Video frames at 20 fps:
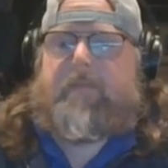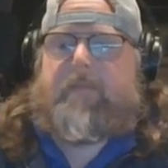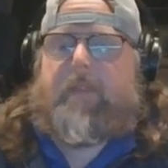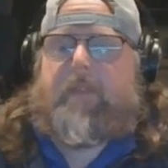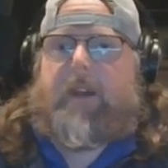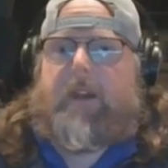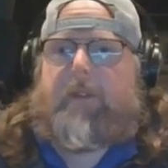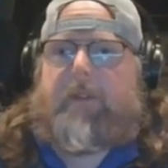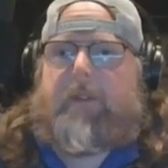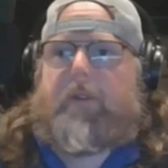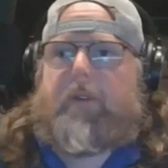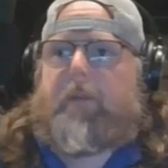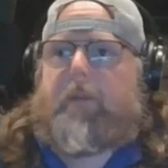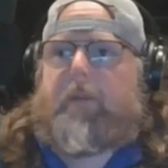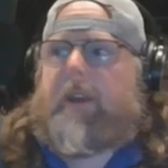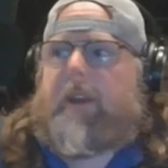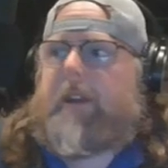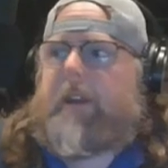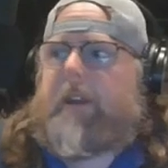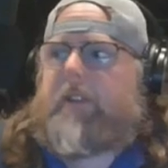I don't know,
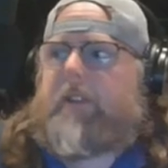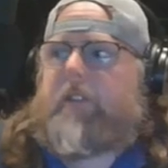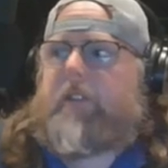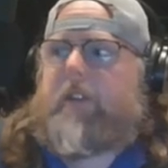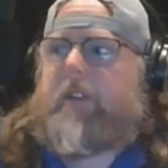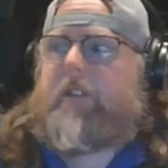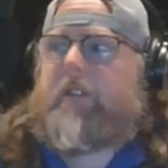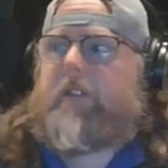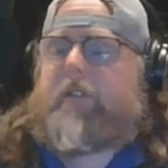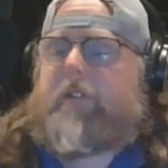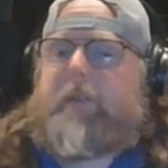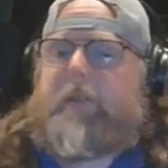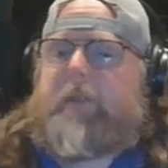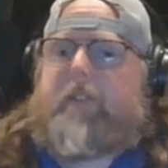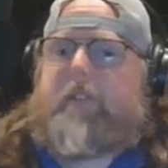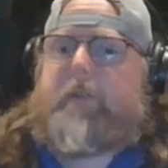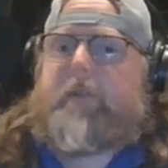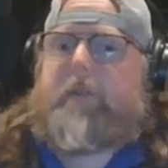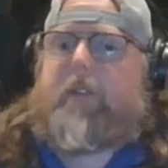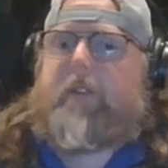man. It just
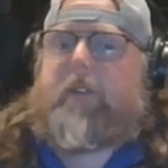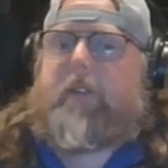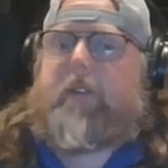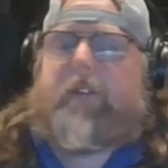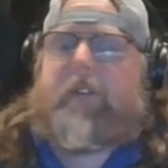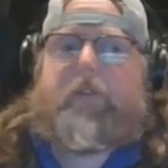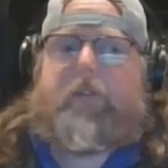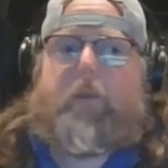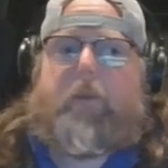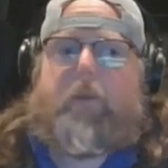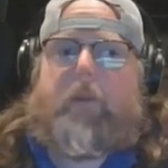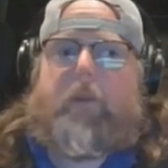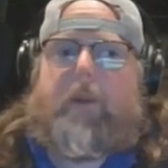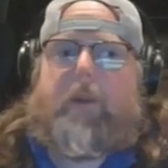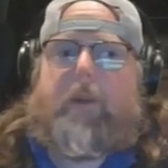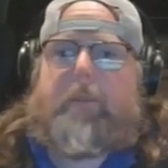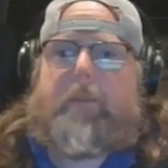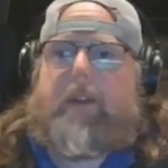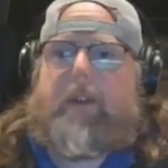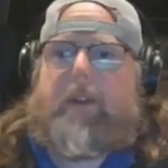makes me nervous when we're
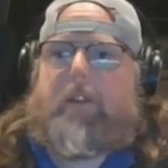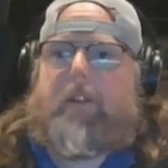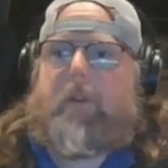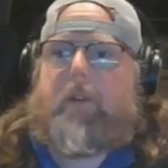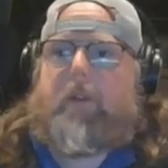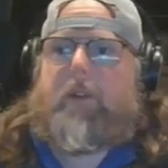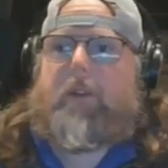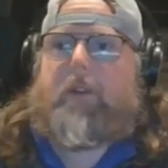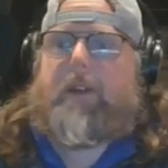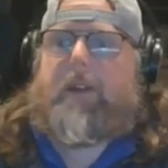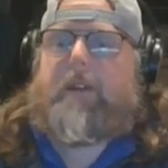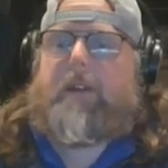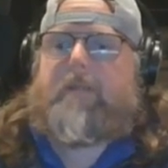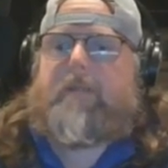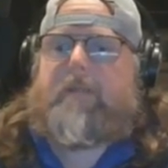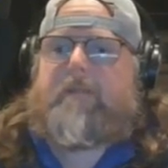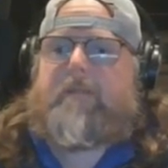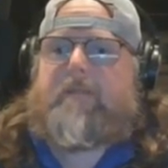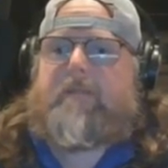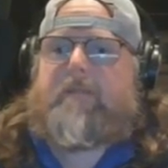up by 30
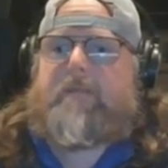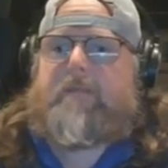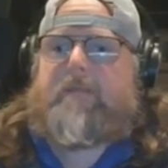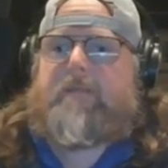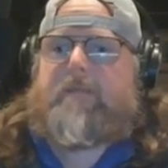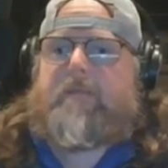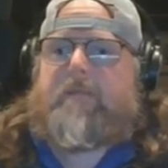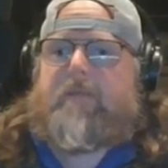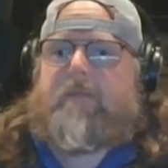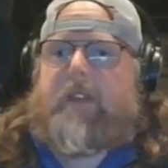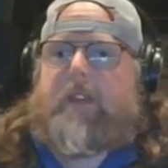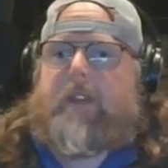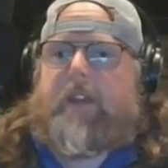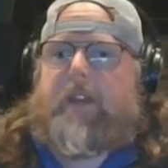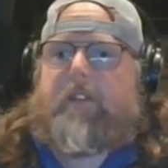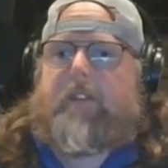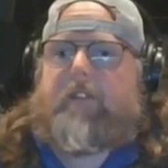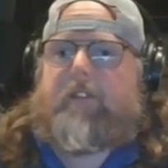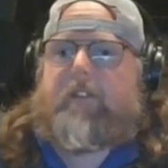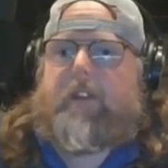
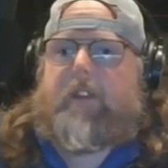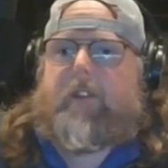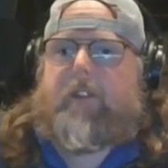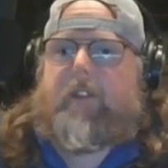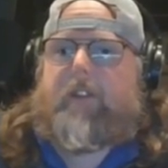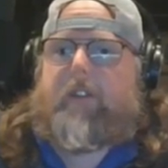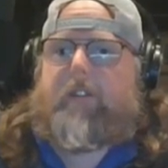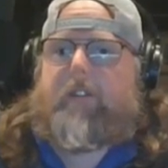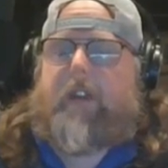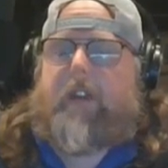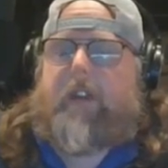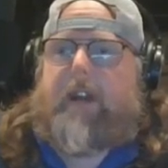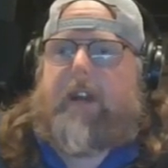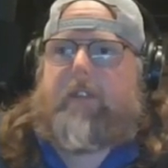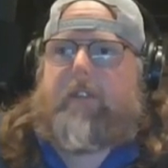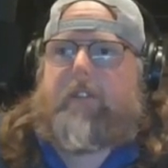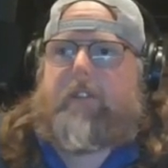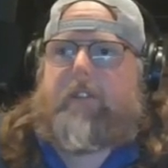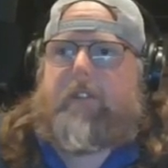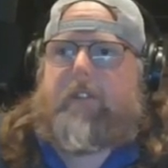and seeing these
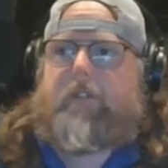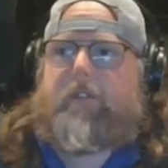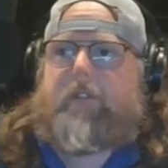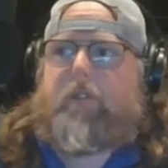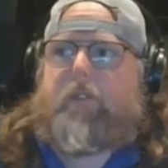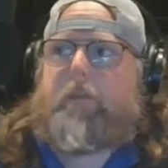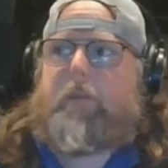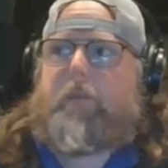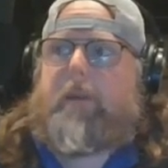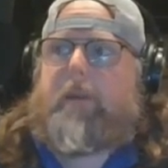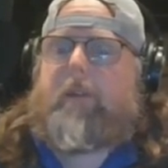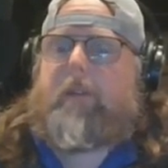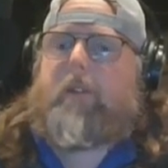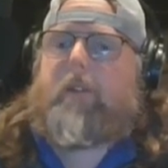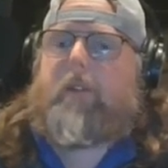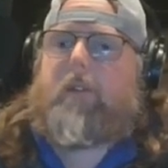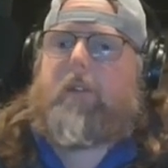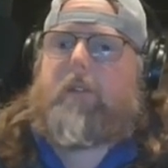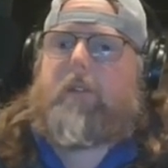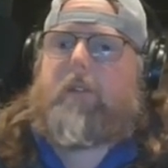guys that are so
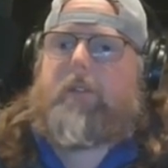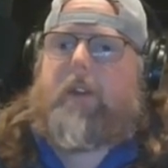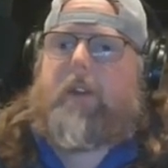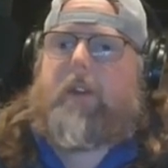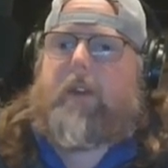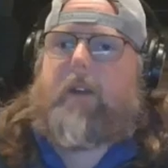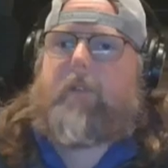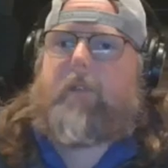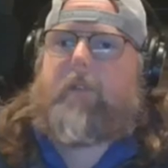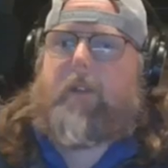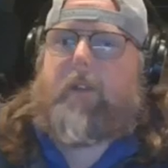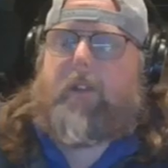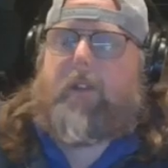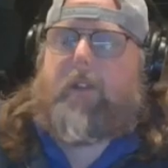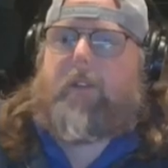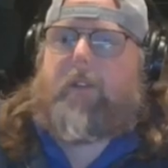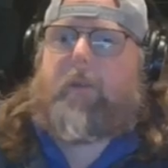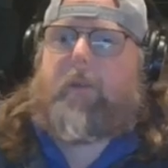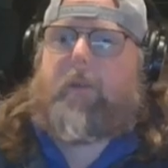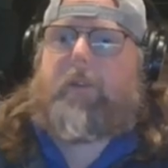pivotal to
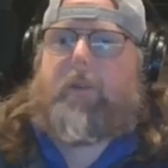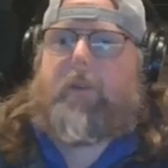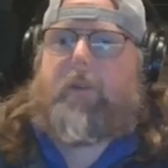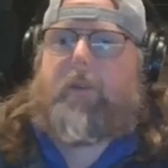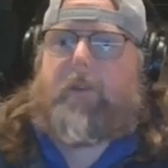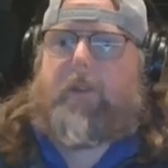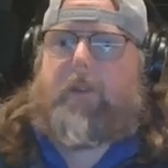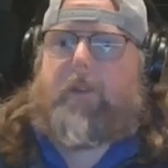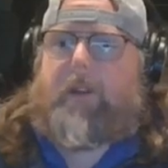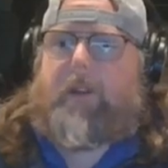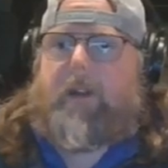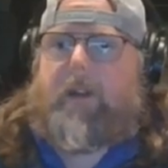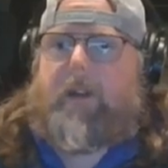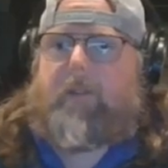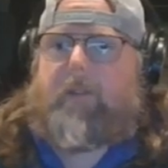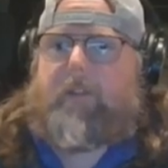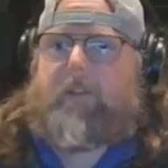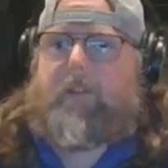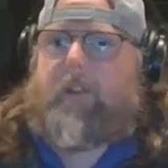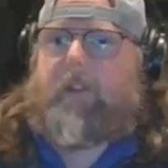everything that we're doing right now still